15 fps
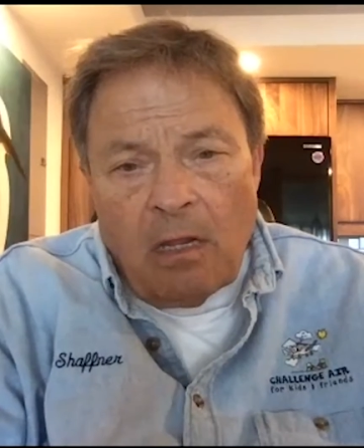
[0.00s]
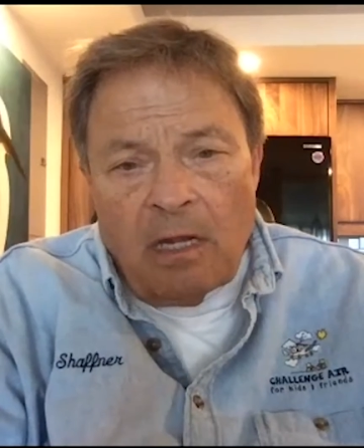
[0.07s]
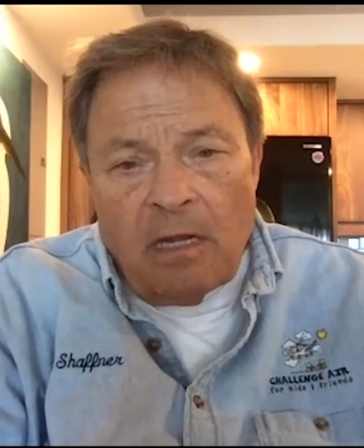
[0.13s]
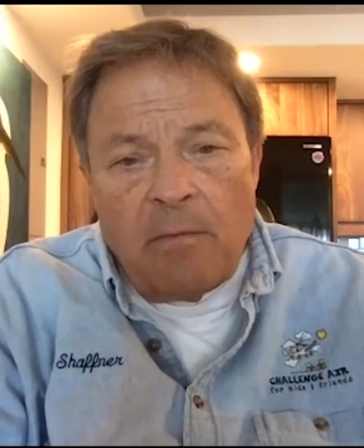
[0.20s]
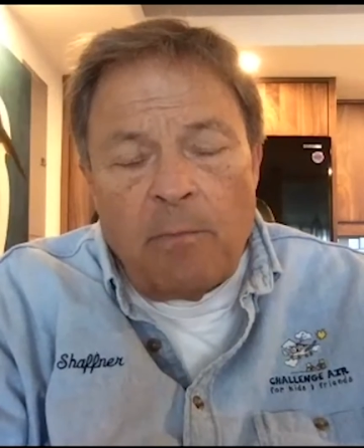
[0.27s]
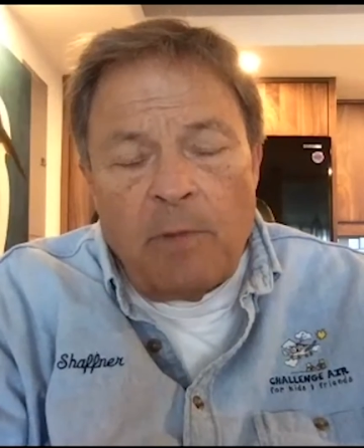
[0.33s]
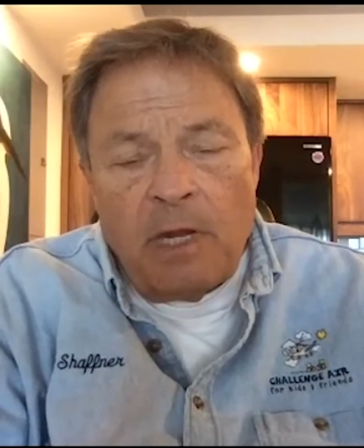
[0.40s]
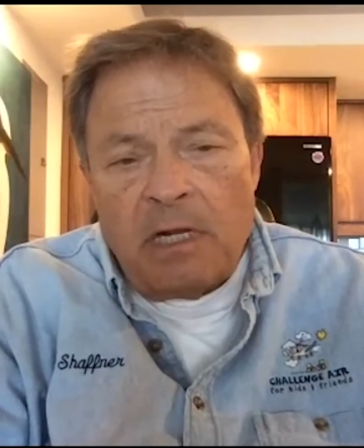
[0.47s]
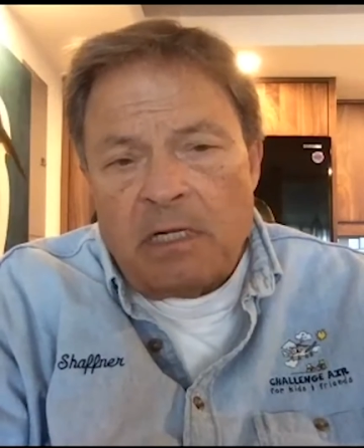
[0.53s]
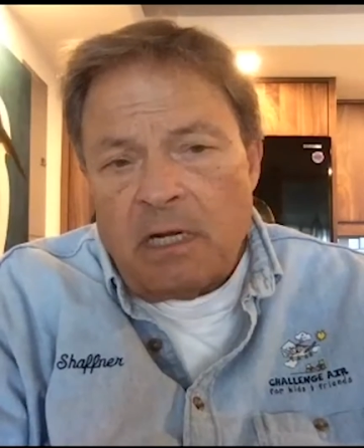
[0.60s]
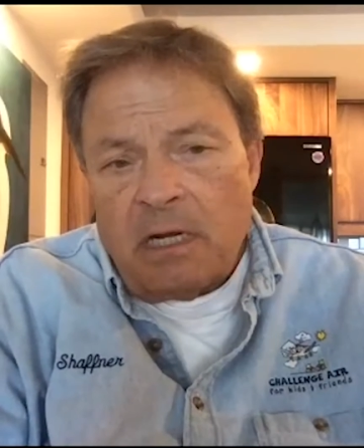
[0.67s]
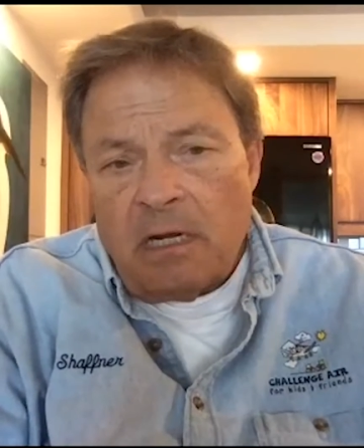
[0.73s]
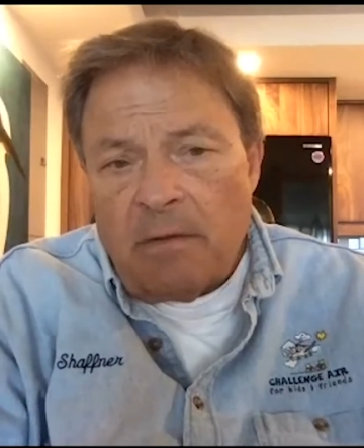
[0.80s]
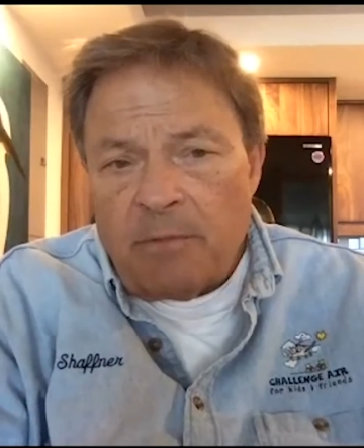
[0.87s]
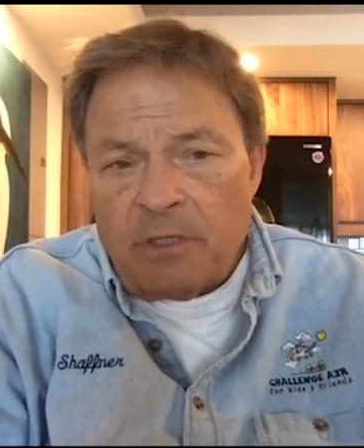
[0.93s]
And then many
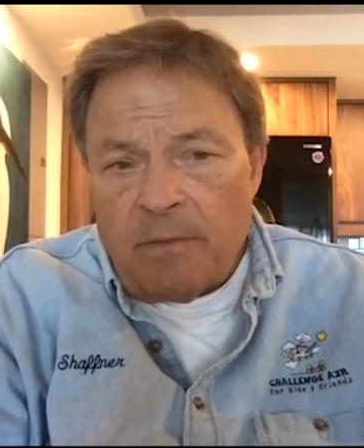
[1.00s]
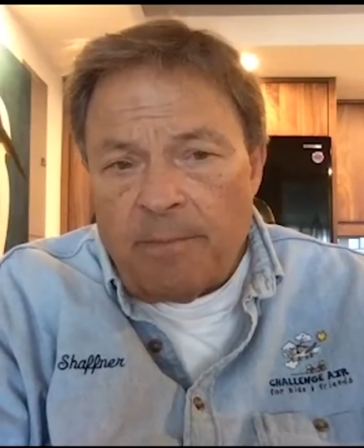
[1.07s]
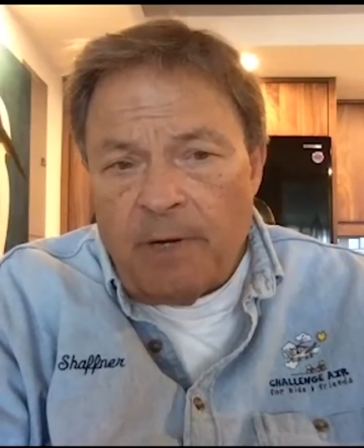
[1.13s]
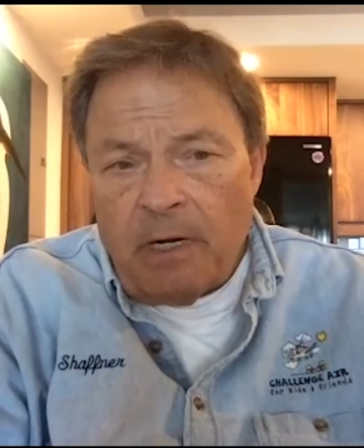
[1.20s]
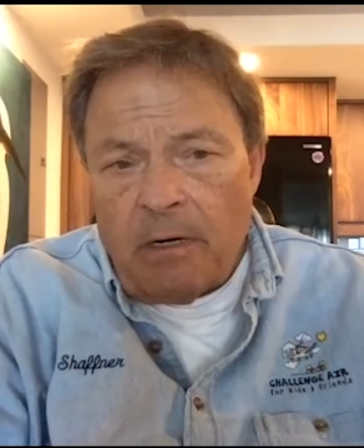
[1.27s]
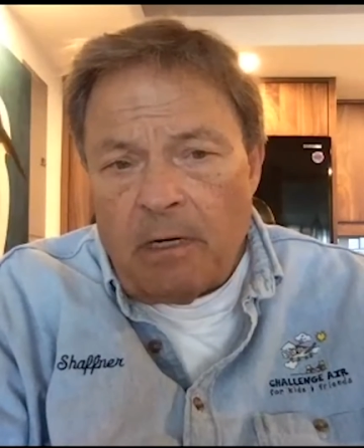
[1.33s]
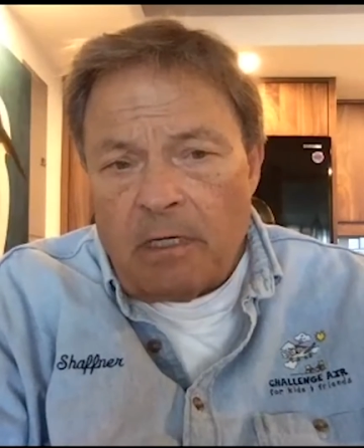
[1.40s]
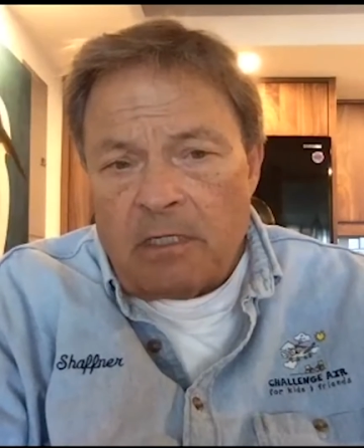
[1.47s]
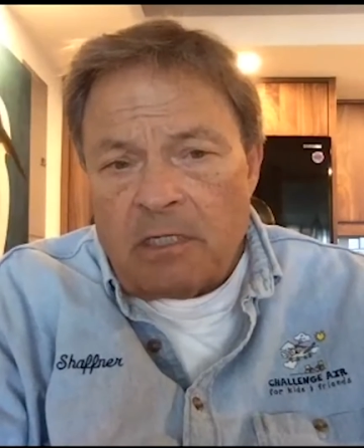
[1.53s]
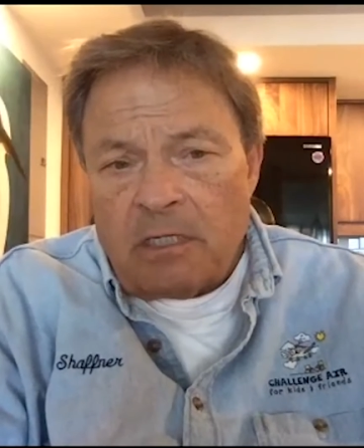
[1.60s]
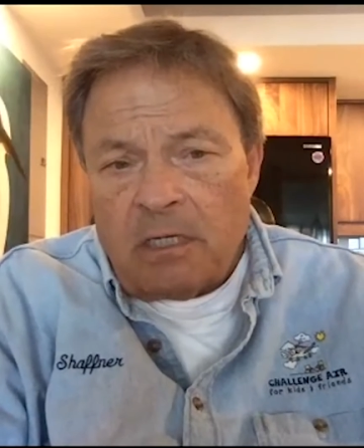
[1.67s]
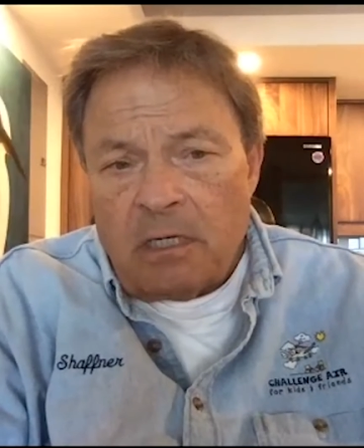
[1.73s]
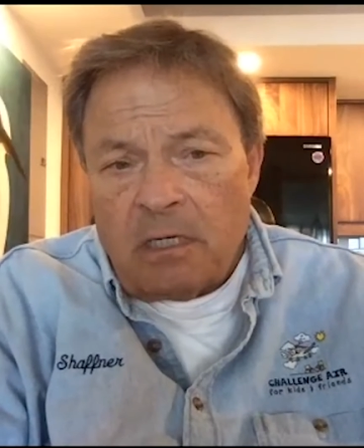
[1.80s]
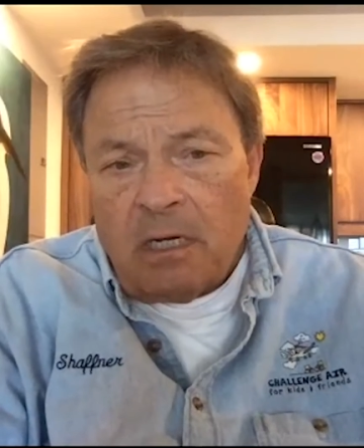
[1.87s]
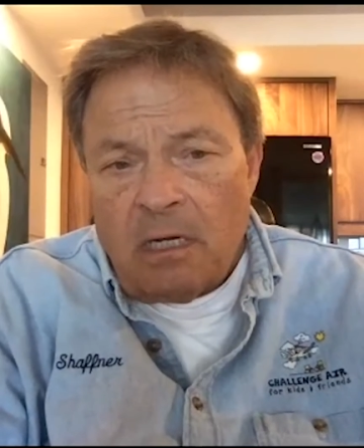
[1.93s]
times the
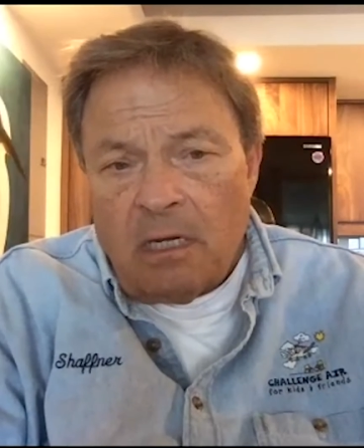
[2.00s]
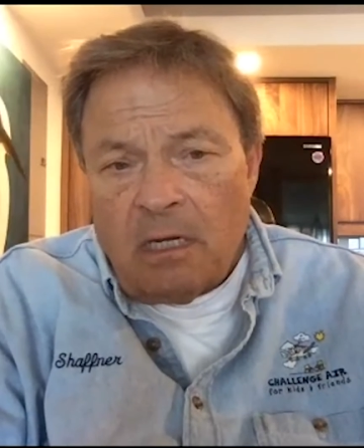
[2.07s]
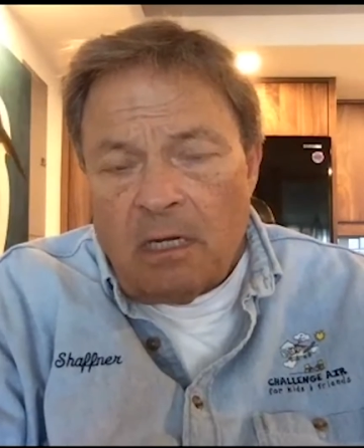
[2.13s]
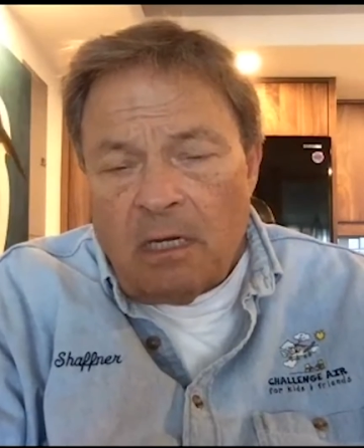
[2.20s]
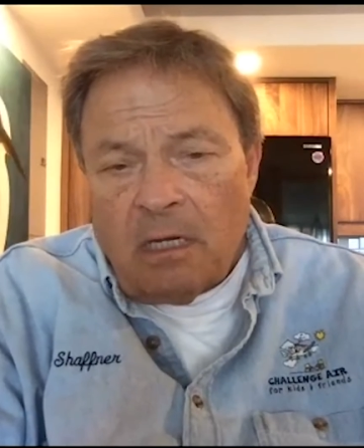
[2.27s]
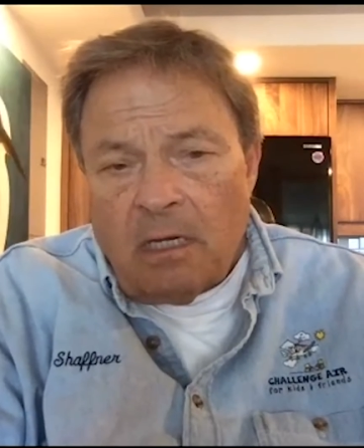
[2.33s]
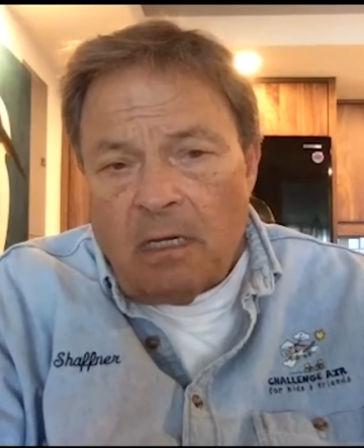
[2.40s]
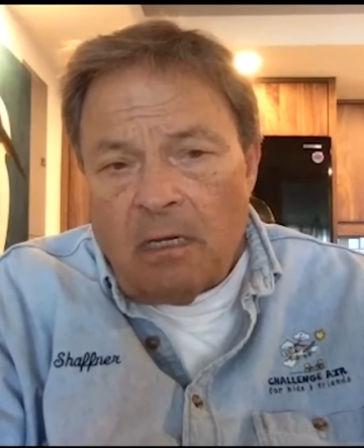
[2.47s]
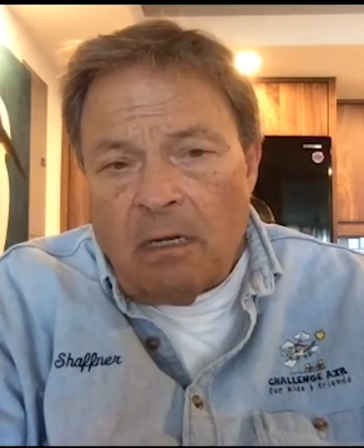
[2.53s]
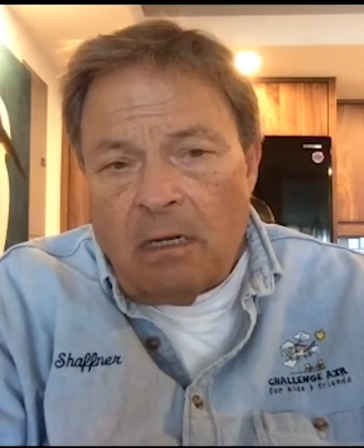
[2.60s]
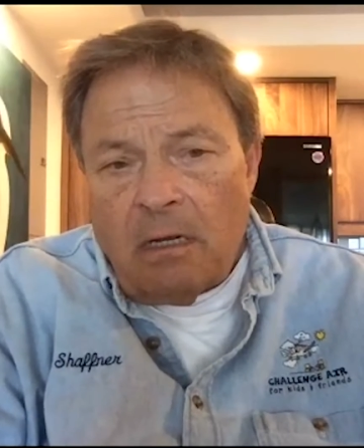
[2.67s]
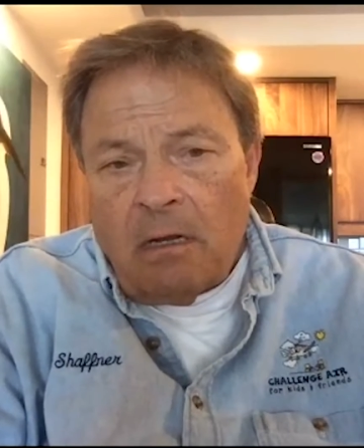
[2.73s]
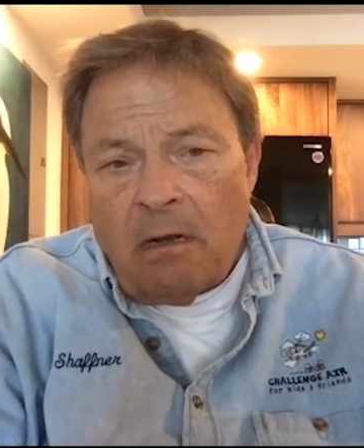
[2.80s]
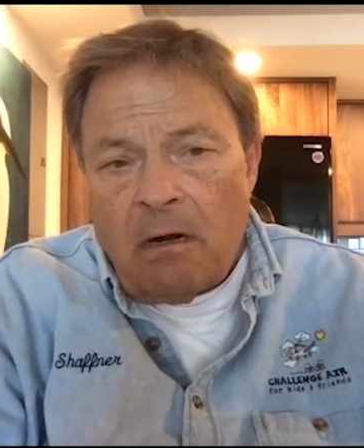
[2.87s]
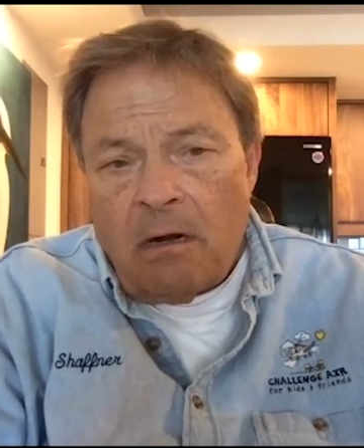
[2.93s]
parents
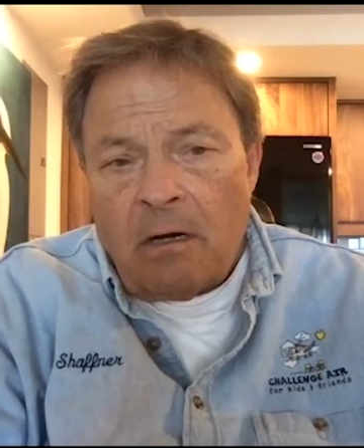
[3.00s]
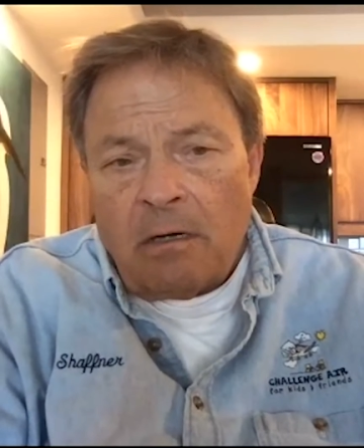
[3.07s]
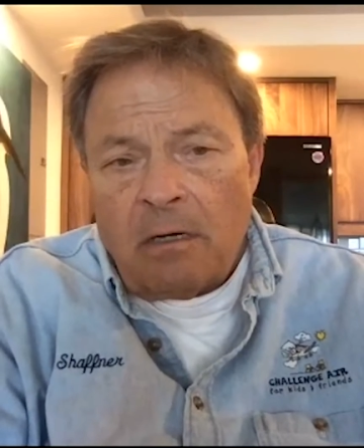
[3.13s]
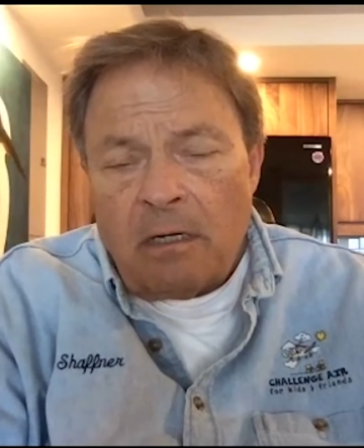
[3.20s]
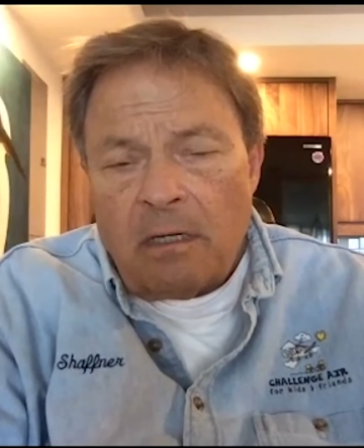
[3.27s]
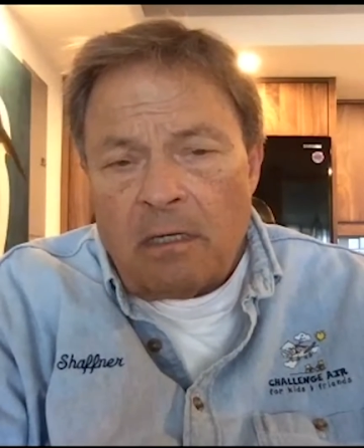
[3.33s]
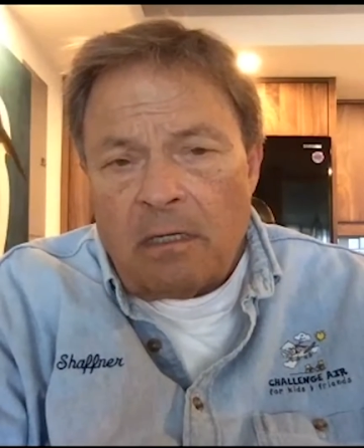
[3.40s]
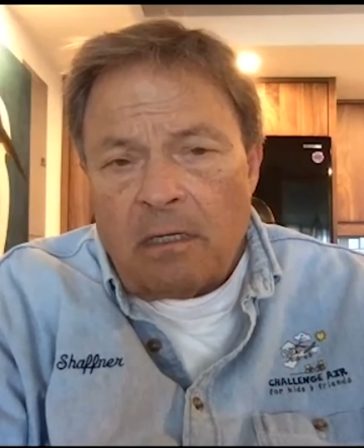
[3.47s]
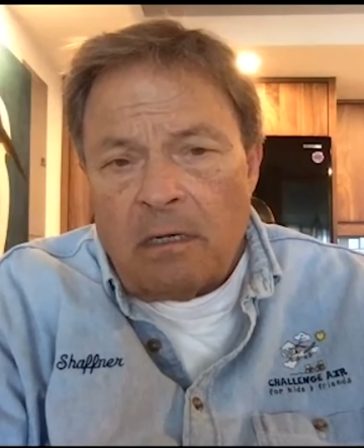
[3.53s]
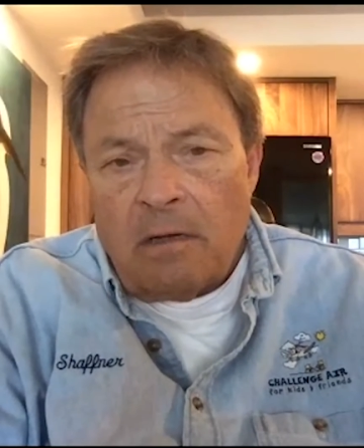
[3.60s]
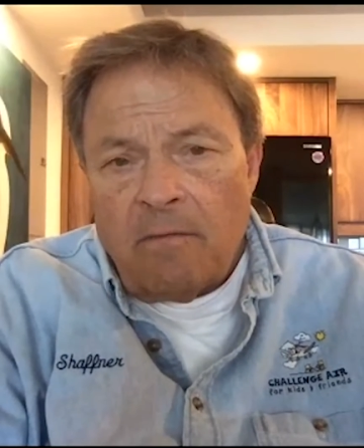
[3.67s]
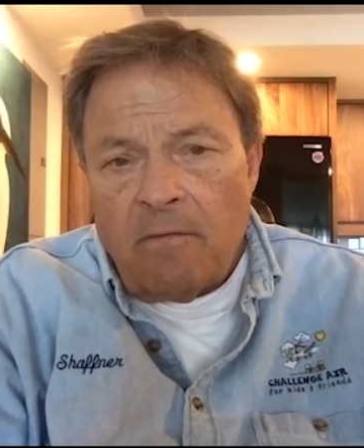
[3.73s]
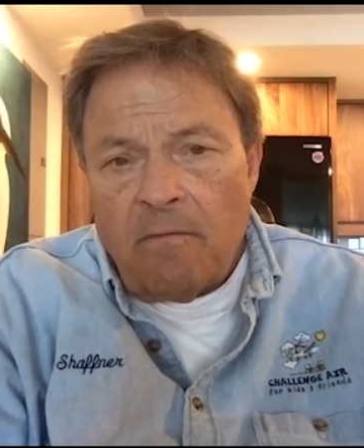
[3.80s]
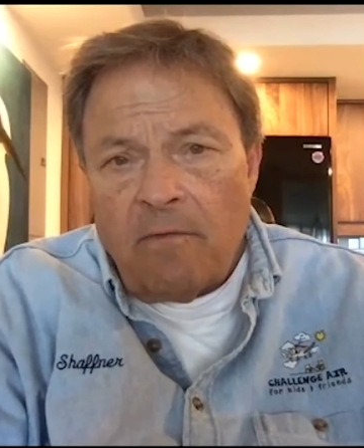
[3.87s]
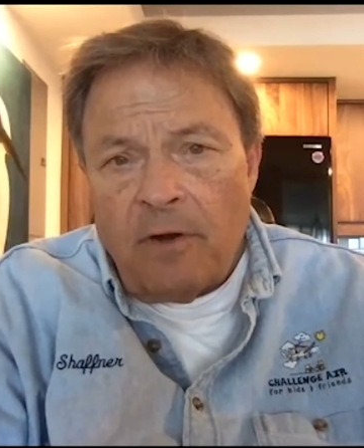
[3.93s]
are
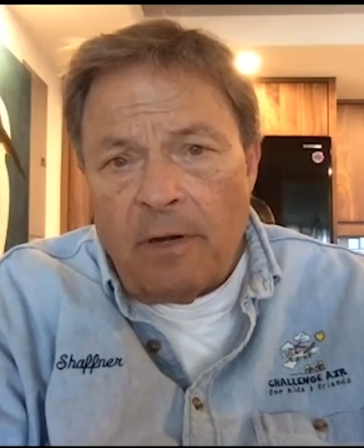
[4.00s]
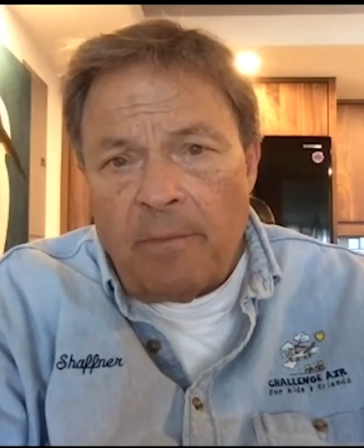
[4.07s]
very